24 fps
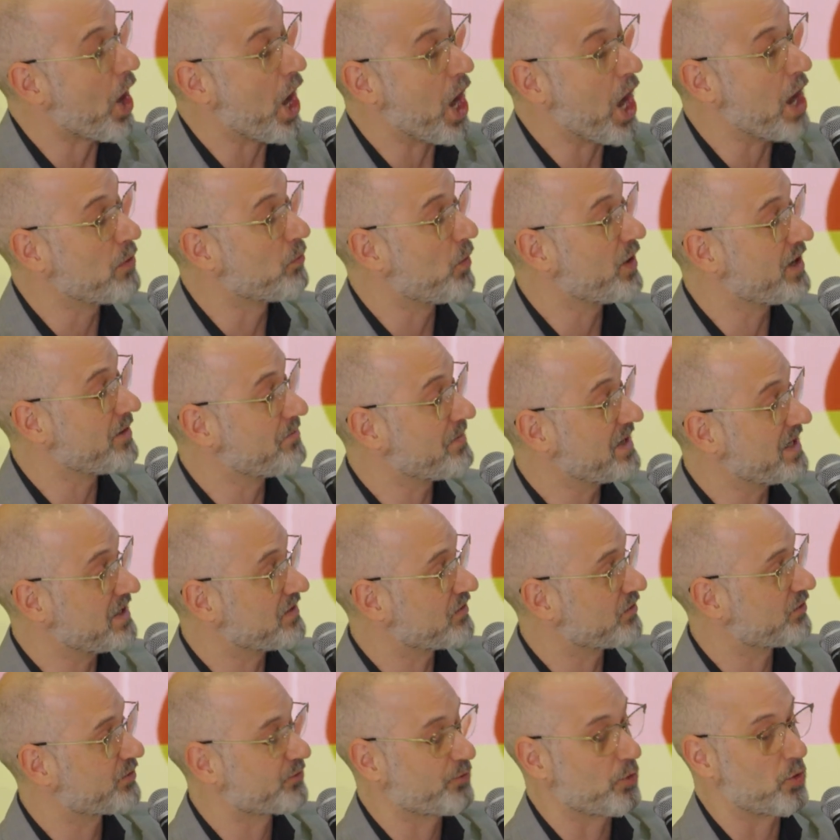and what it
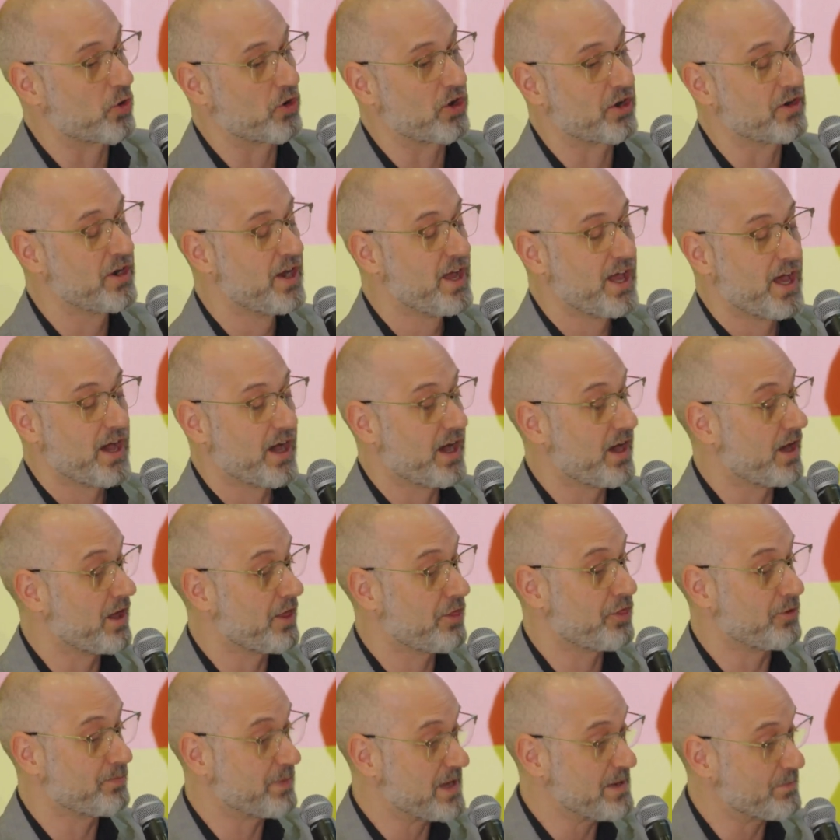means for
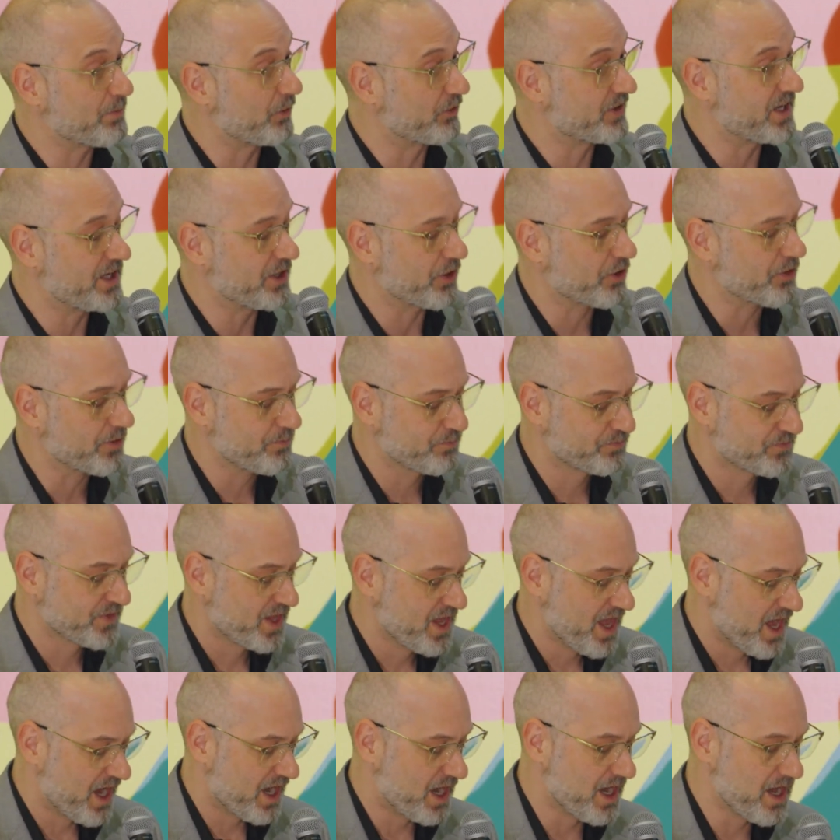the people here.
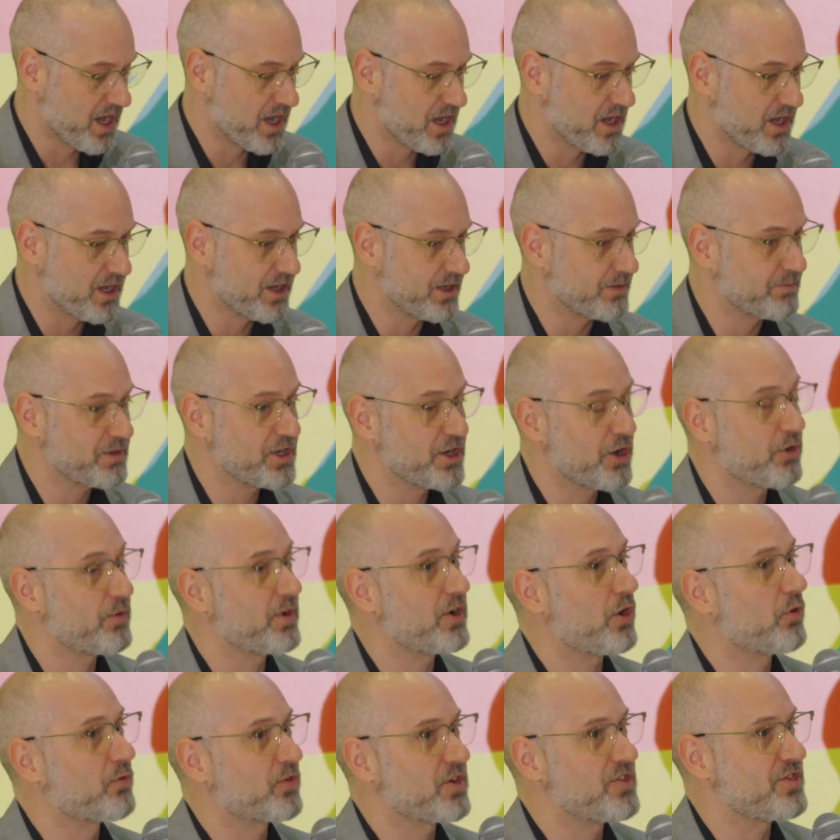
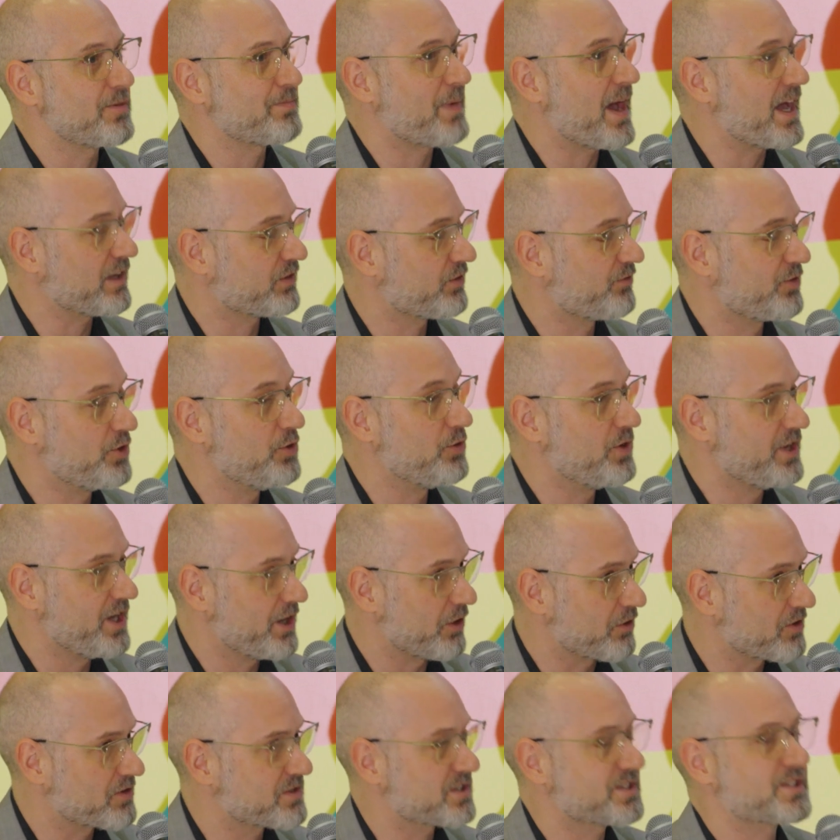Over in the past few
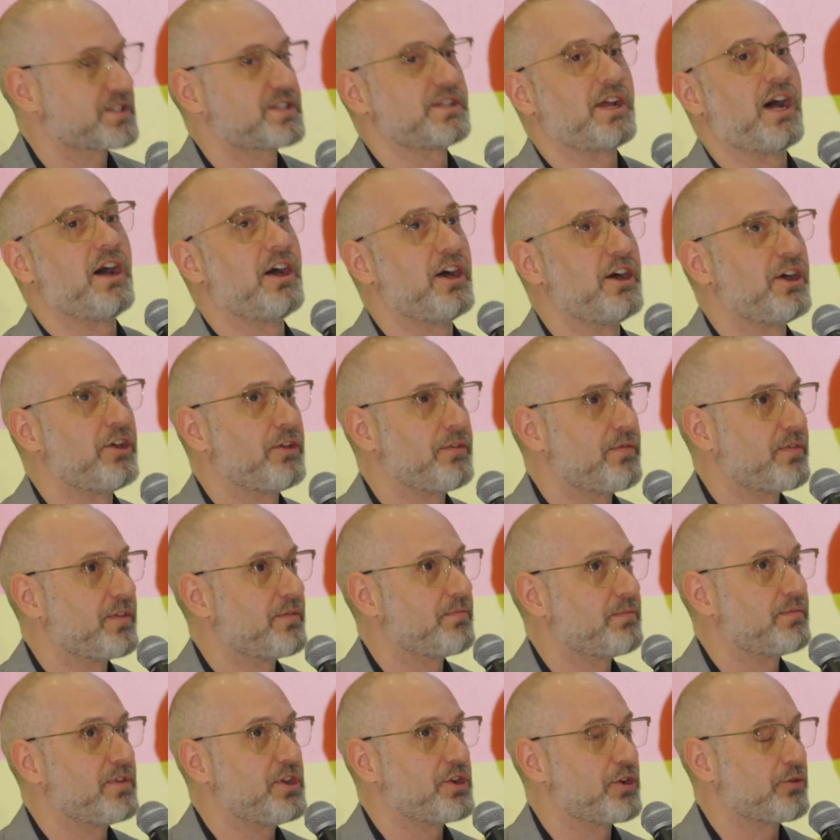years,
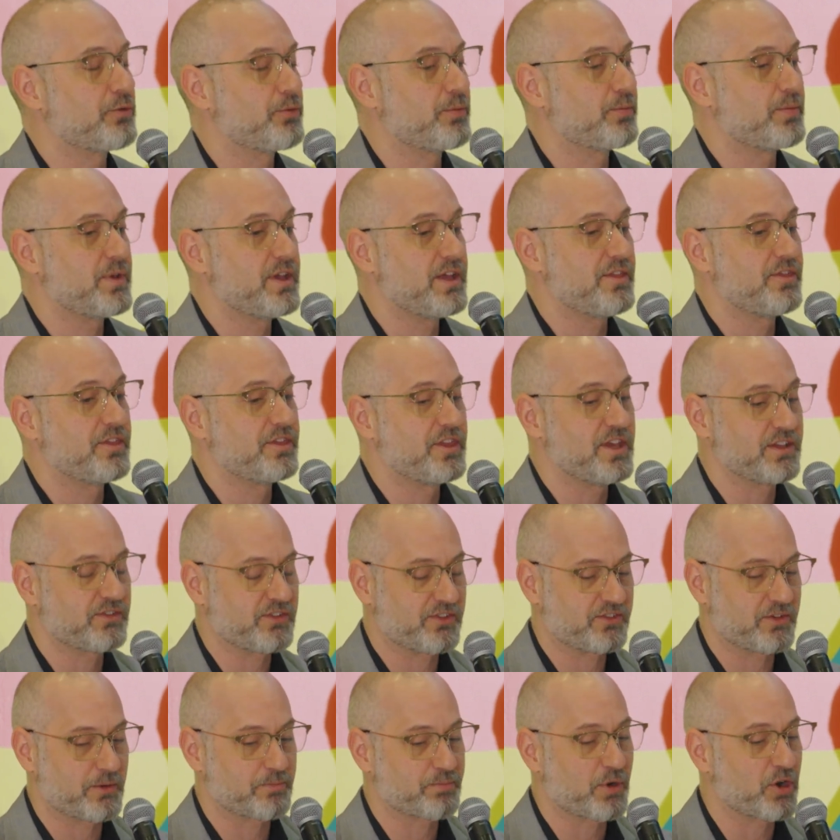
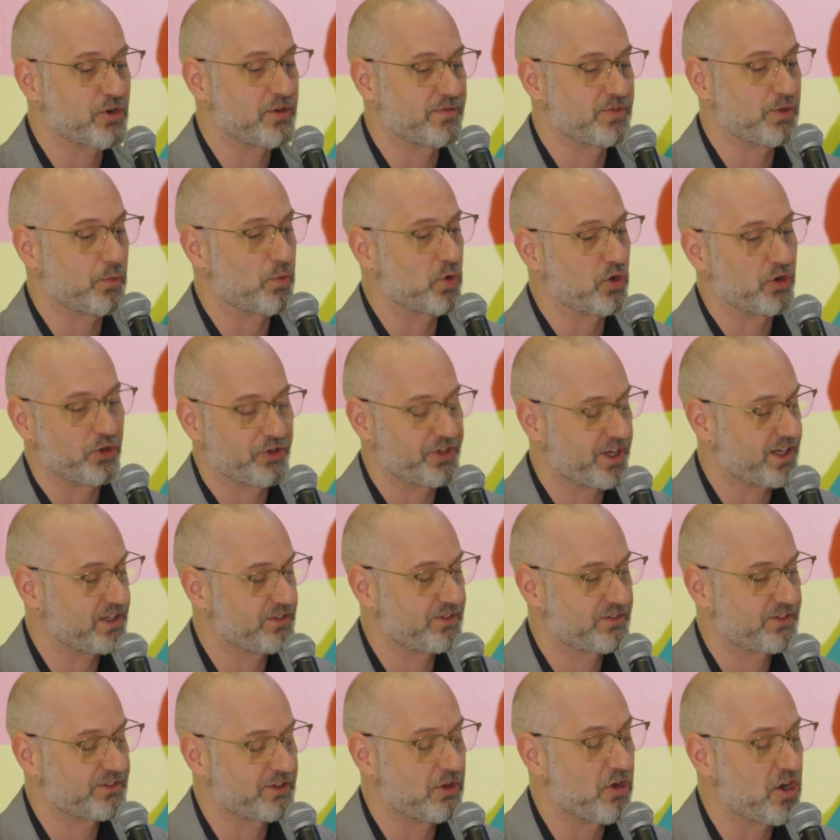this part of the world
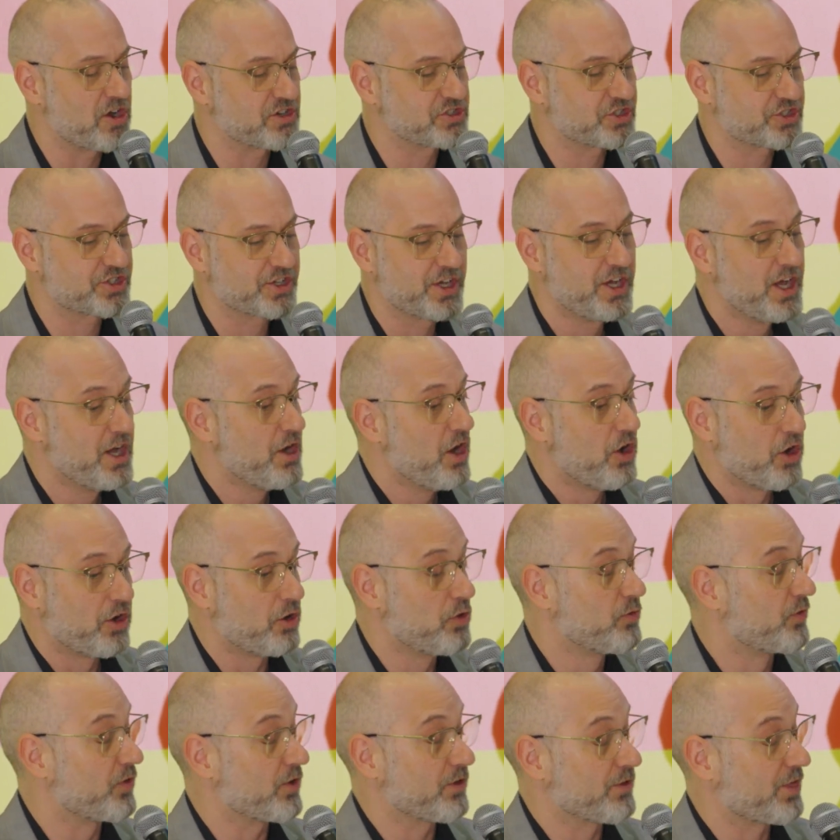has launched
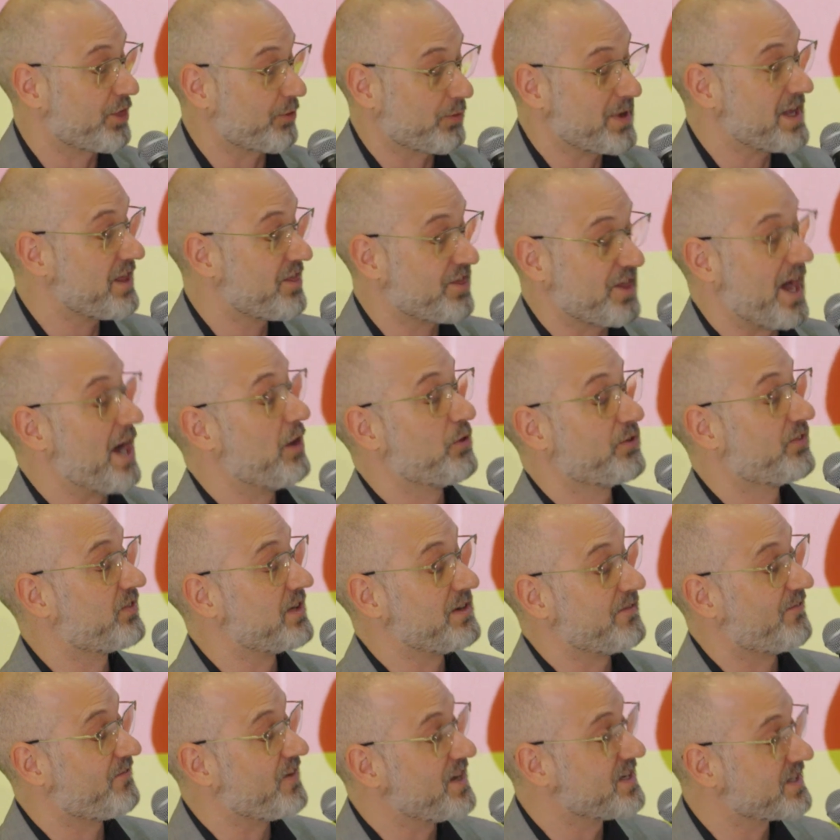over
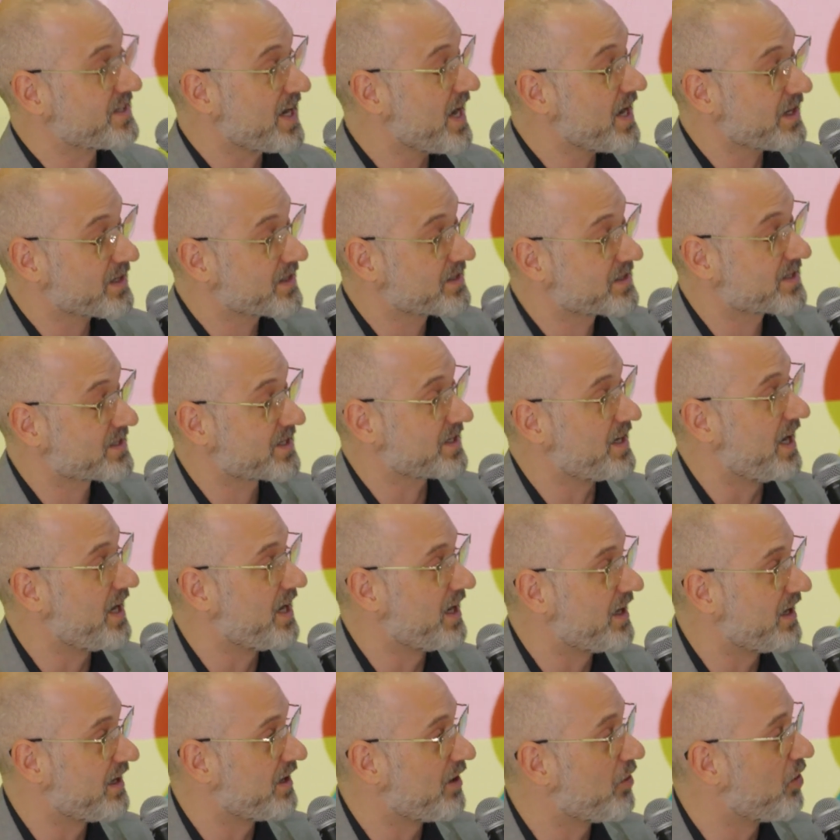3,000 fintechs
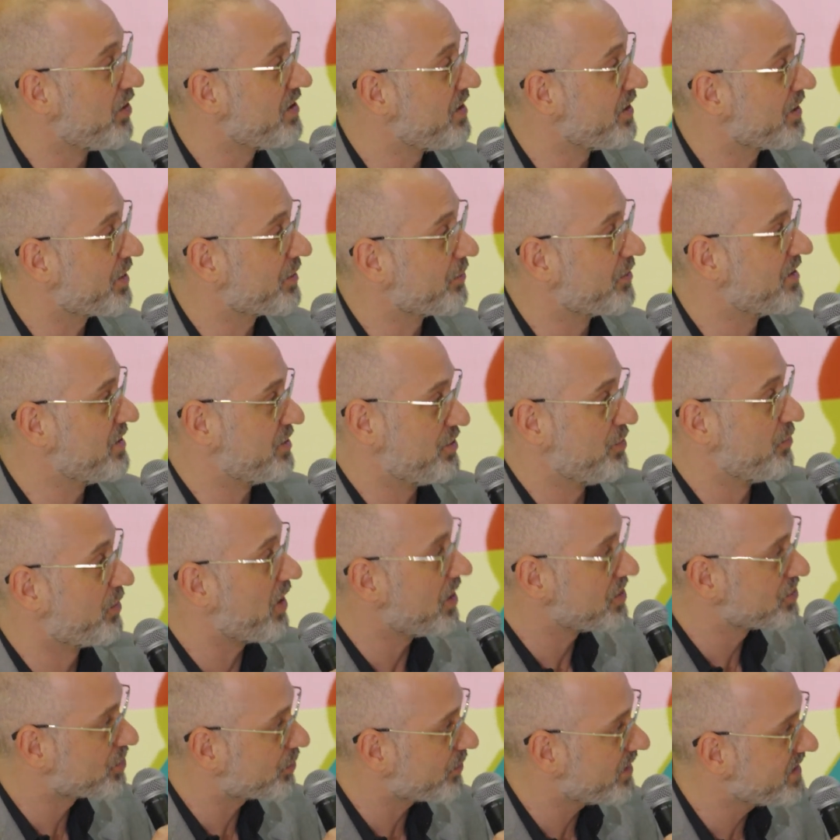in 32
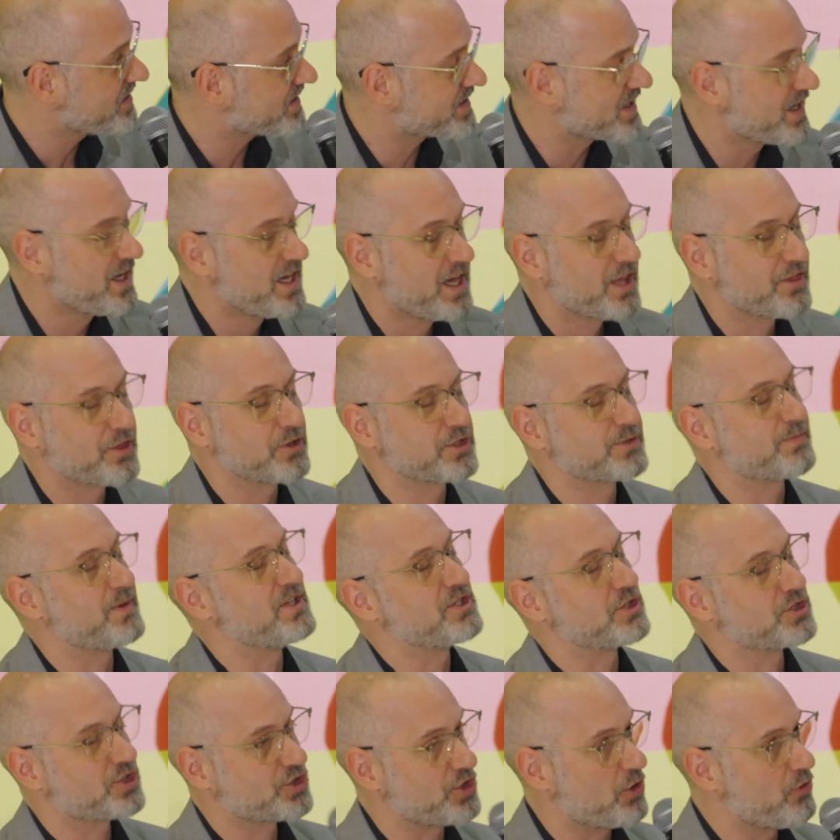countries. There's
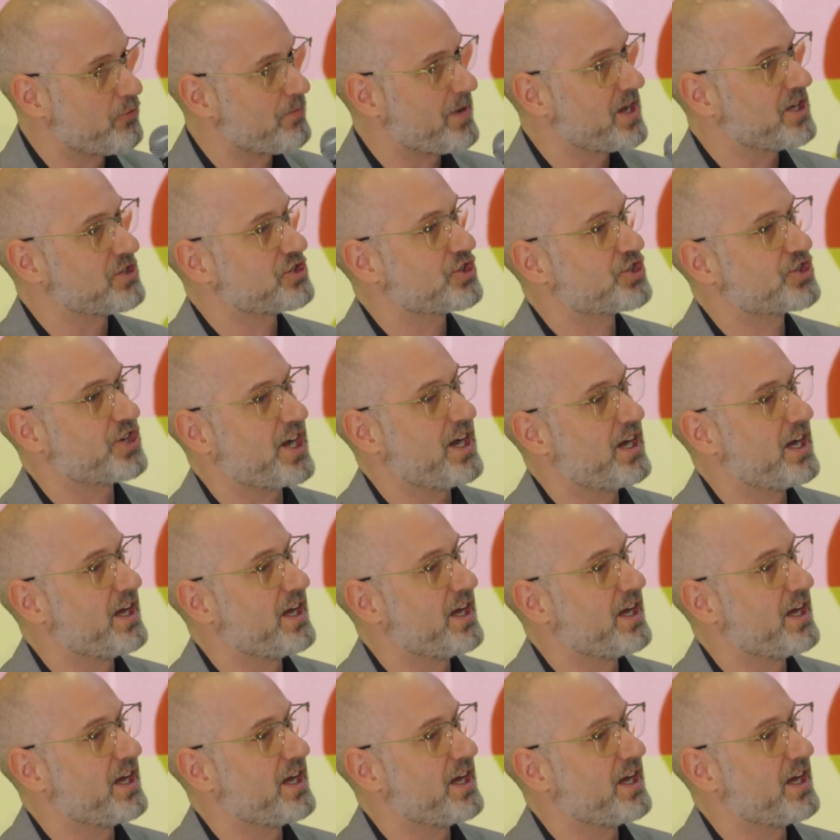been so much,